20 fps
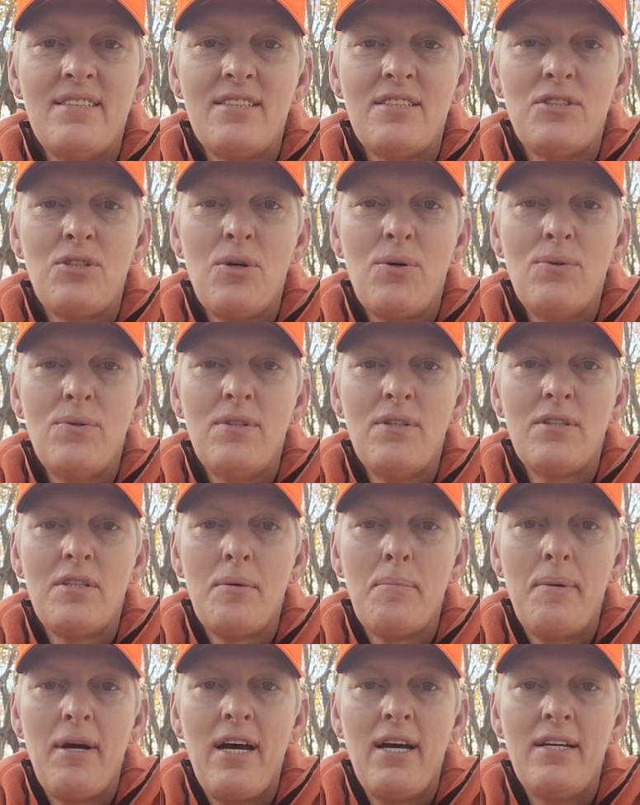a toll on the
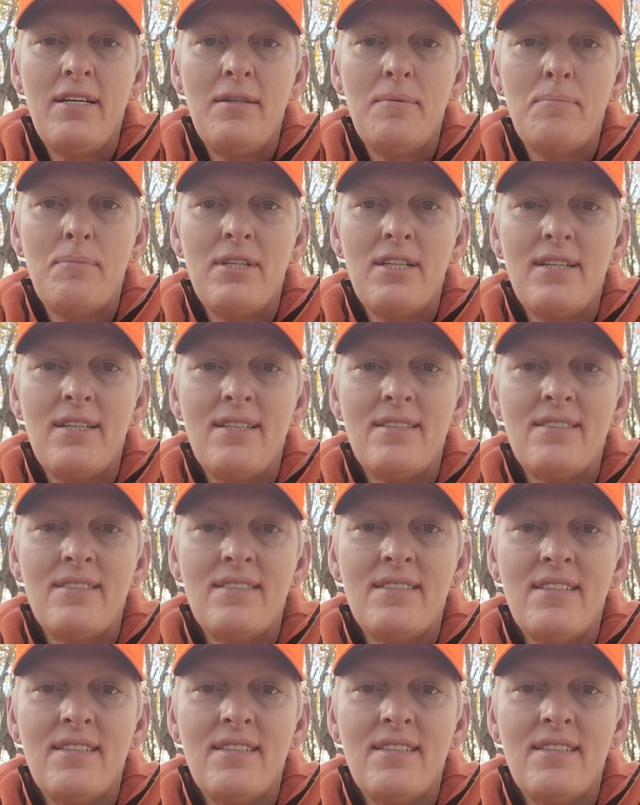body, but